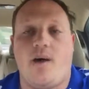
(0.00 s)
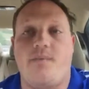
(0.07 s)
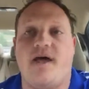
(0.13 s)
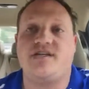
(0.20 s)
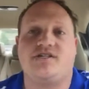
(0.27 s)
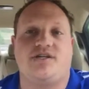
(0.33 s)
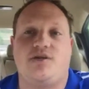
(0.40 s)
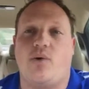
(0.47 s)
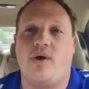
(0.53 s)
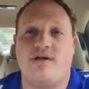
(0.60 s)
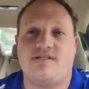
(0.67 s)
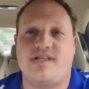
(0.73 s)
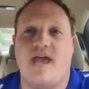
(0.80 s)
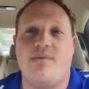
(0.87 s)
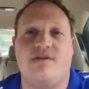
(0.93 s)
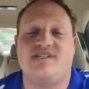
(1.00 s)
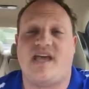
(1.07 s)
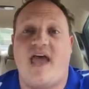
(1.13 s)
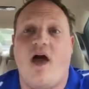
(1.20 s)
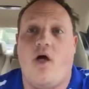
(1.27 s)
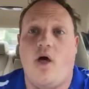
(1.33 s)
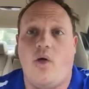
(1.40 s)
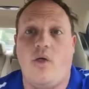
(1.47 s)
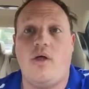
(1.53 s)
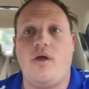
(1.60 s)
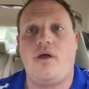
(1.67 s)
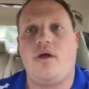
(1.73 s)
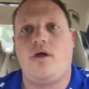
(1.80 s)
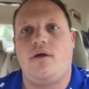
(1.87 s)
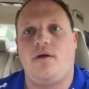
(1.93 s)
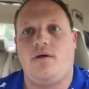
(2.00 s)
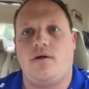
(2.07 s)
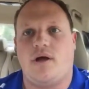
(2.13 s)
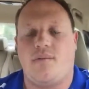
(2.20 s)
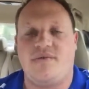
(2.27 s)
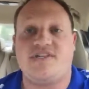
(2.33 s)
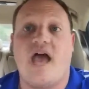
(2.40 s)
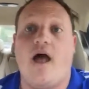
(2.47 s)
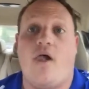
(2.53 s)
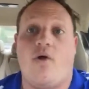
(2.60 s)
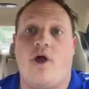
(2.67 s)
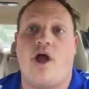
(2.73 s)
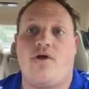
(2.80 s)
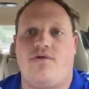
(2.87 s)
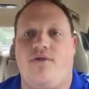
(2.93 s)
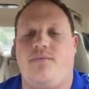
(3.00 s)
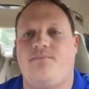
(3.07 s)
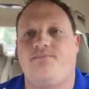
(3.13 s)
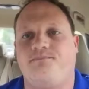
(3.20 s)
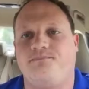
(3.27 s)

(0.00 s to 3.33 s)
basically, no way to say it, but it's a hellhole. It's hell on earth.